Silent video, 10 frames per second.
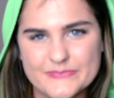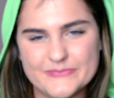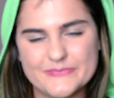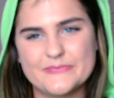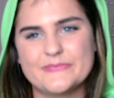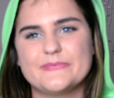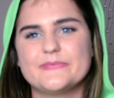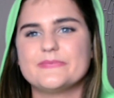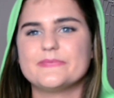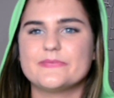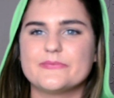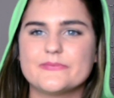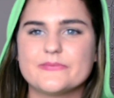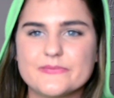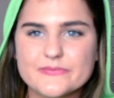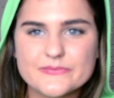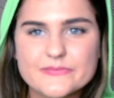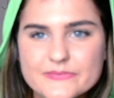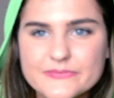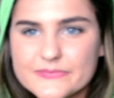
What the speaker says: [no speech]